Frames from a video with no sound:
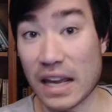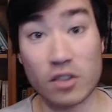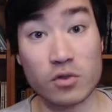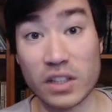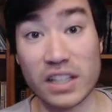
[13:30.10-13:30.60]

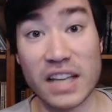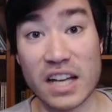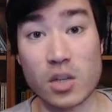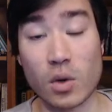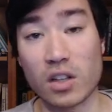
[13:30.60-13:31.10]
really net you
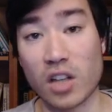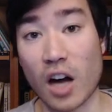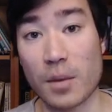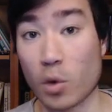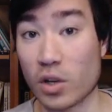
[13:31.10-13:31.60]
a lot
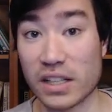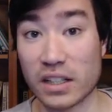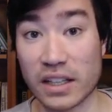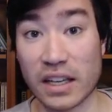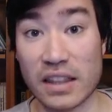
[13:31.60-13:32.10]
more healing
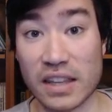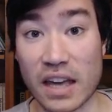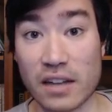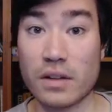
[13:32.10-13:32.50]
in the end.